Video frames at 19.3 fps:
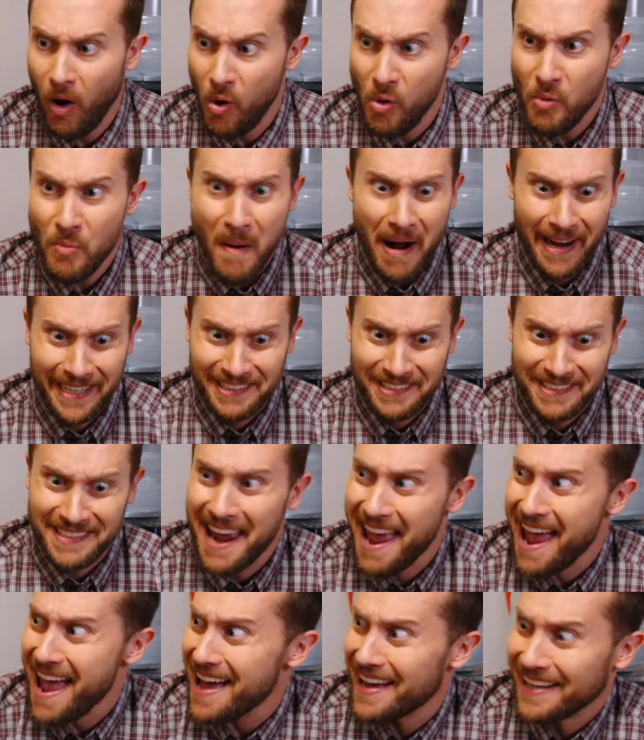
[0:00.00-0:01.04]
Oh my
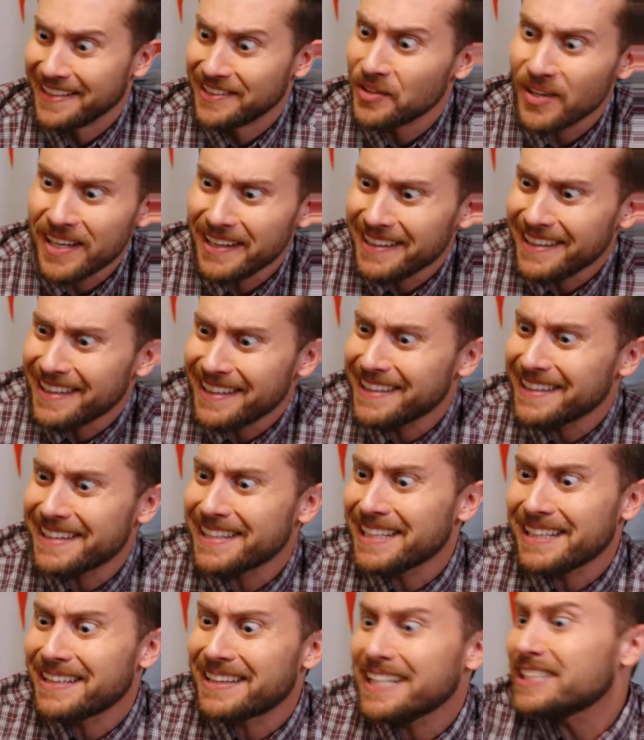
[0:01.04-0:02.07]
God!
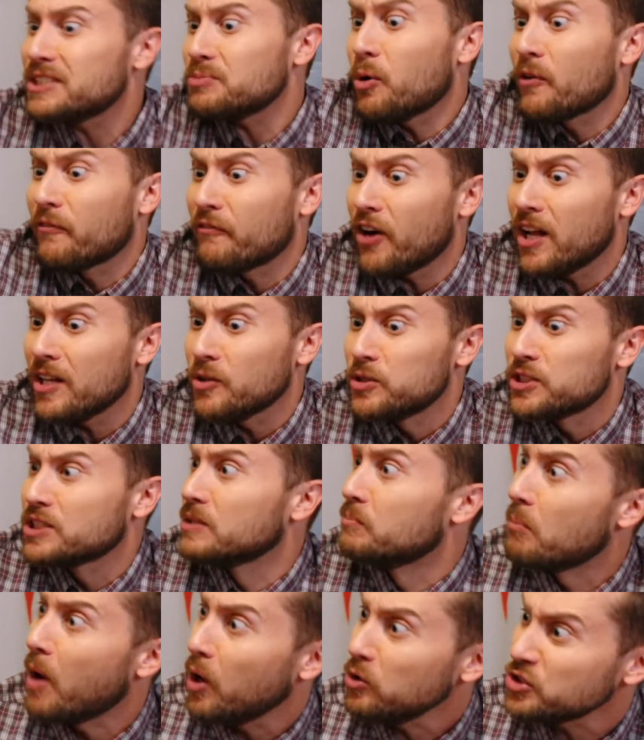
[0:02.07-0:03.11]
That's more followers
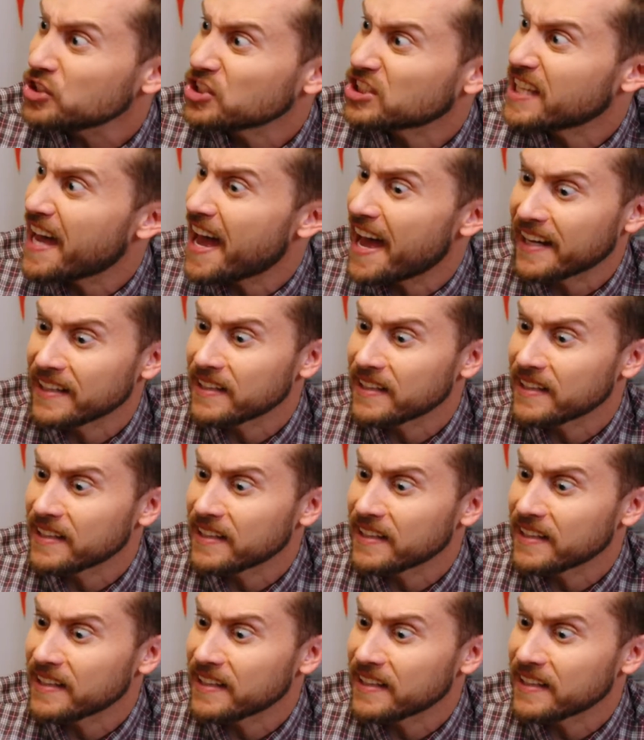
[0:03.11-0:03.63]
than Moses had.